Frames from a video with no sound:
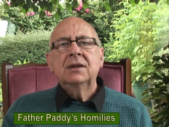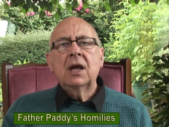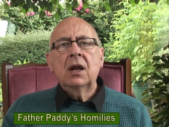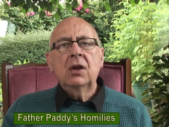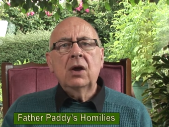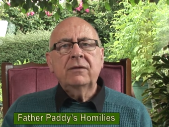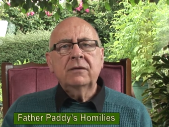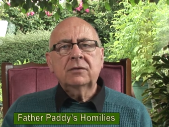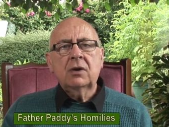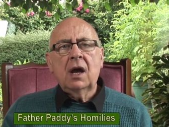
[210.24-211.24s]
the love
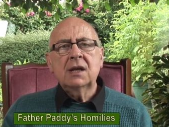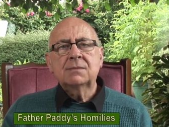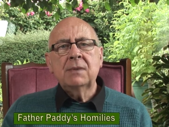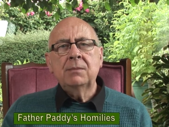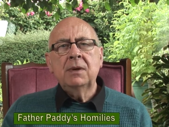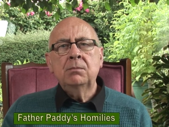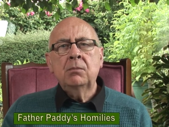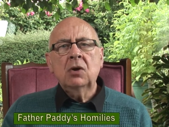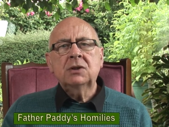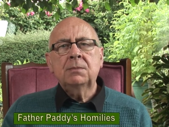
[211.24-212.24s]
of Christ may be
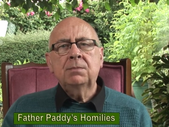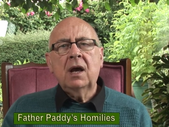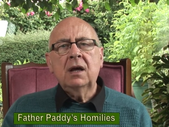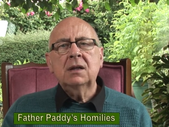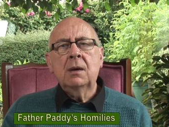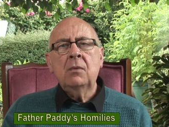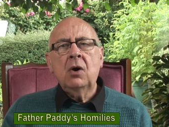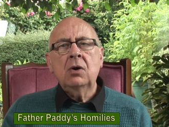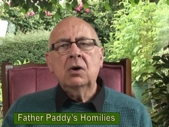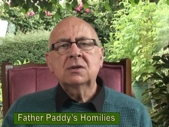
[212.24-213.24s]
multiplied
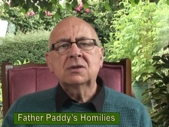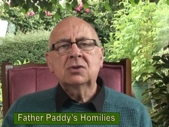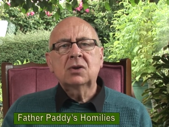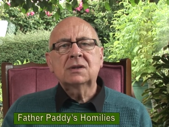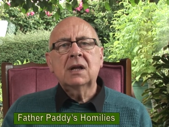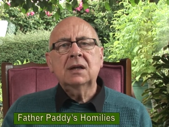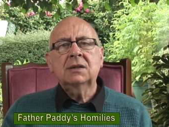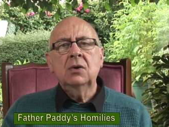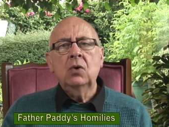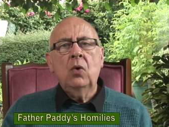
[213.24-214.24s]
among us, just like
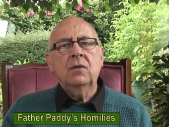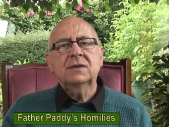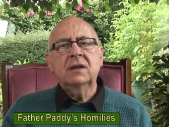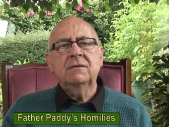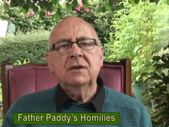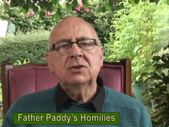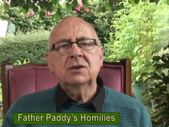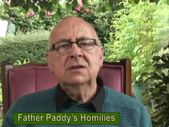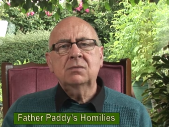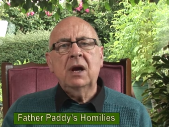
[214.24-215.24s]
the loaves and
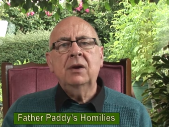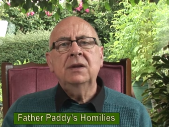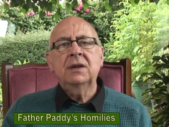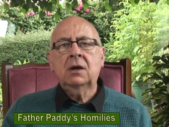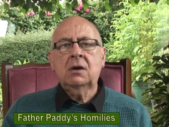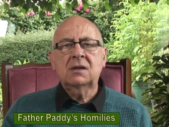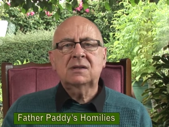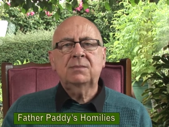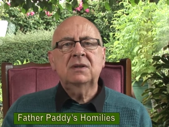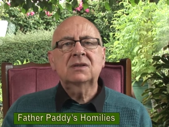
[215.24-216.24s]
fishes were in the
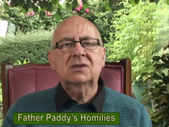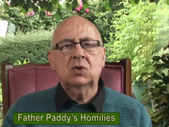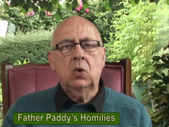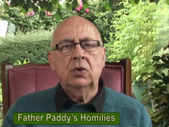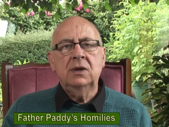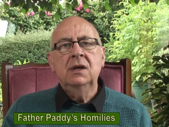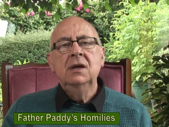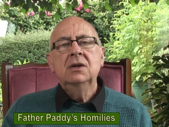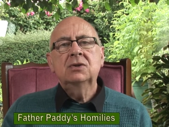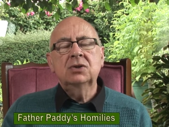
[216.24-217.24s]
Gospel story
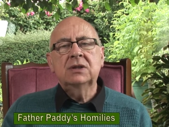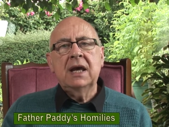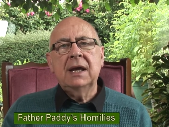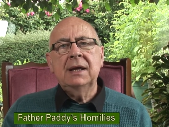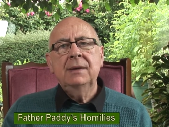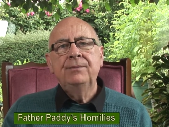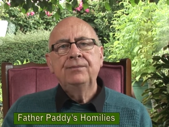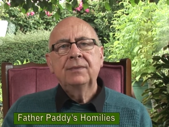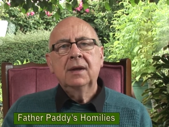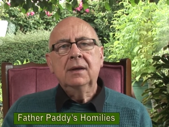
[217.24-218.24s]
today.
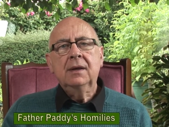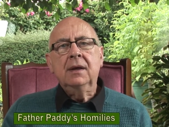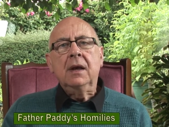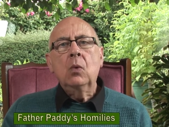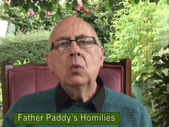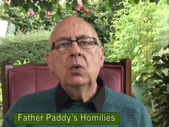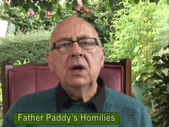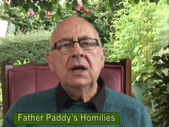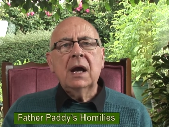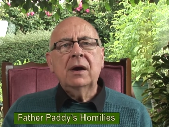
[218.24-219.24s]

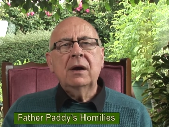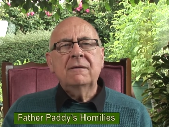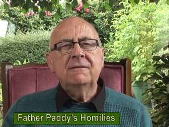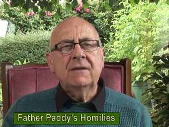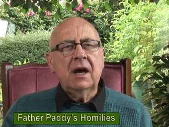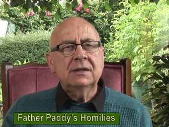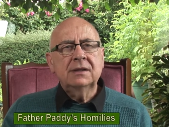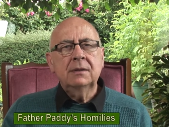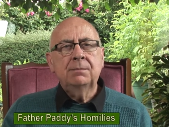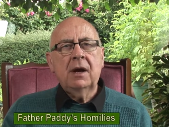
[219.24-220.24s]
We are a
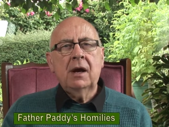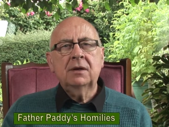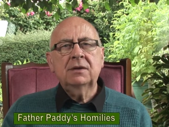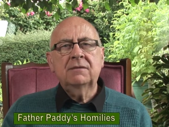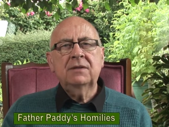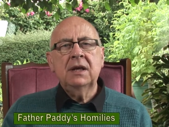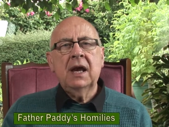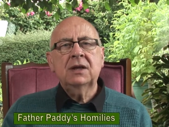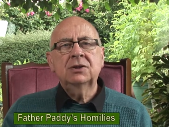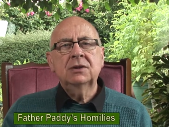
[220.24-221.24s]
vital part of the
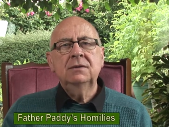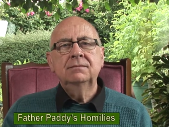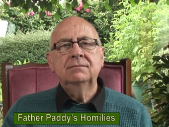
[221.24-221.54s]
action.